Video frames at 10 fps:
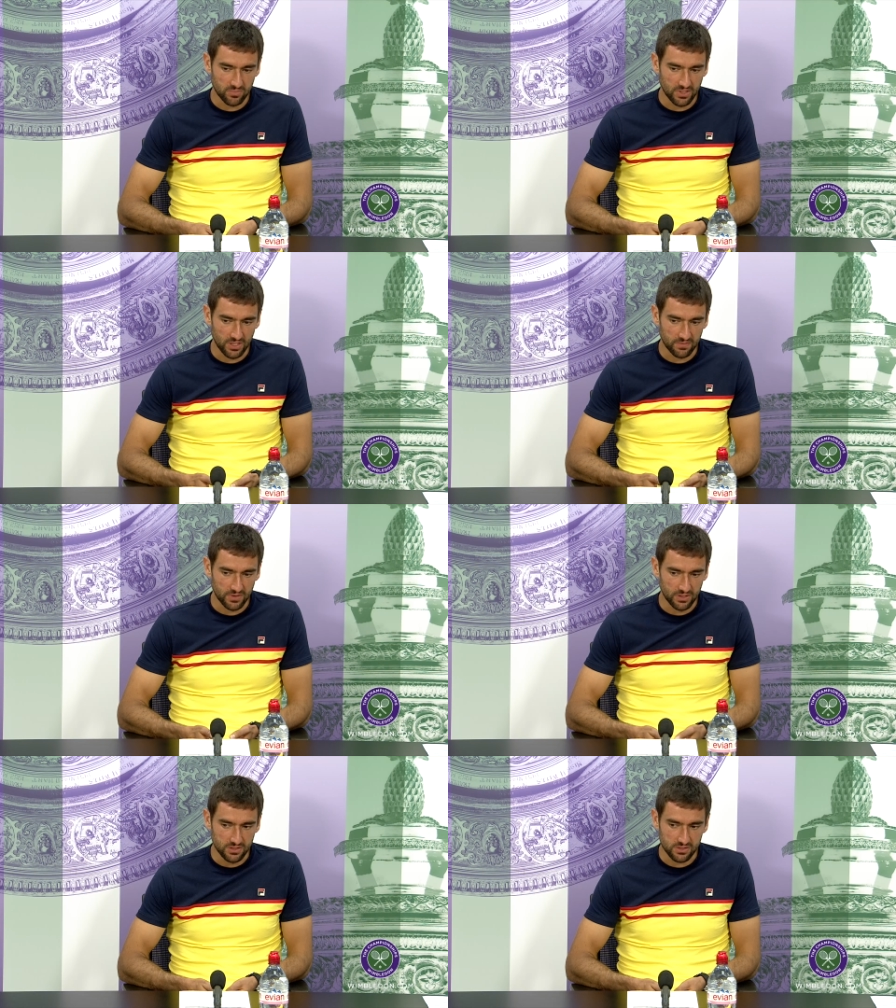but I
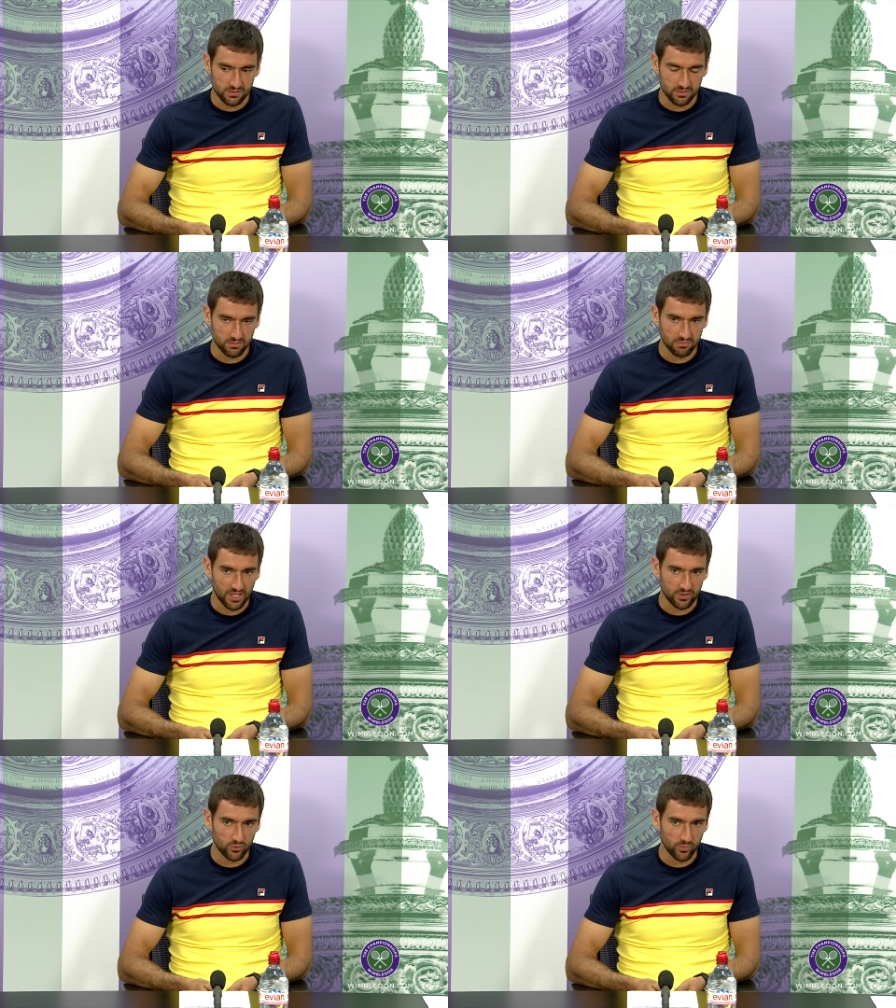feel it's
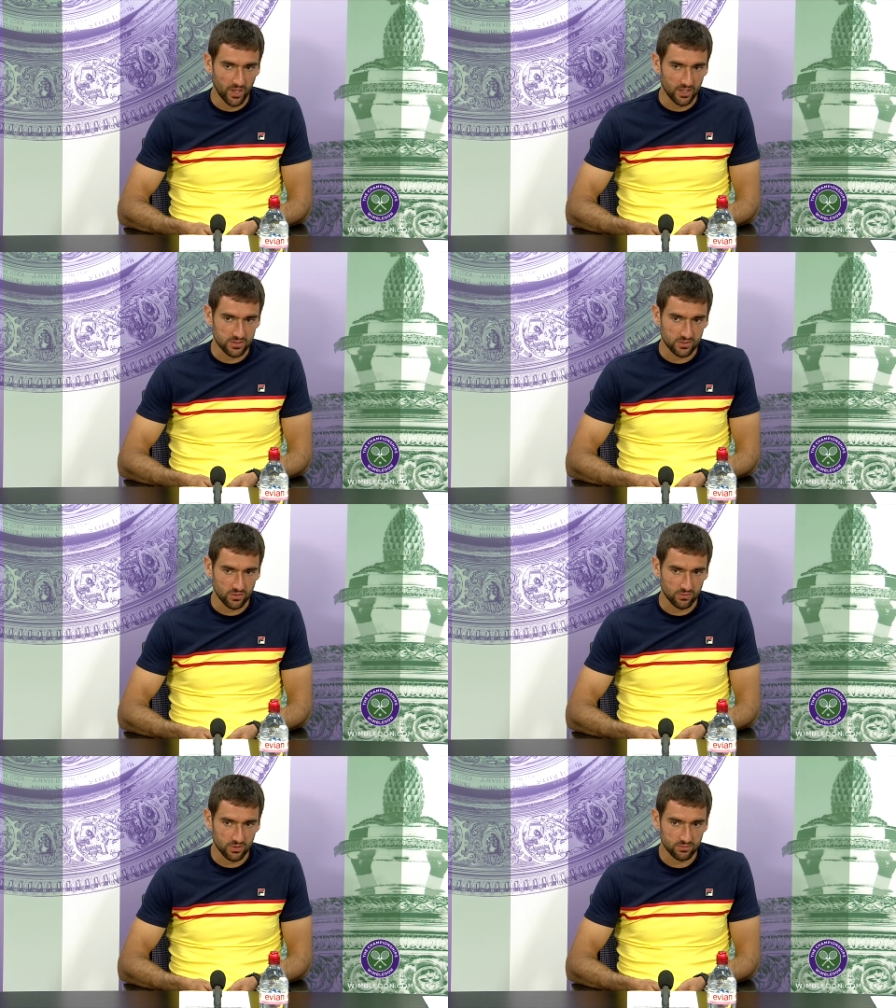not too bad,
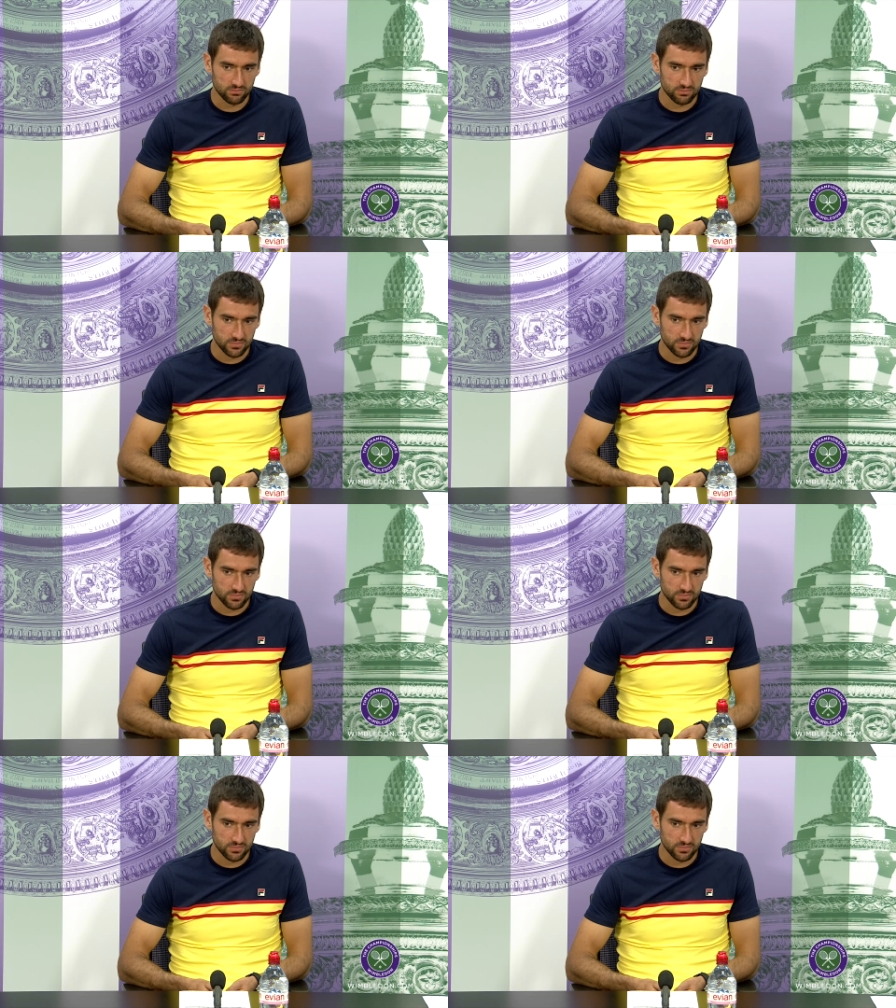so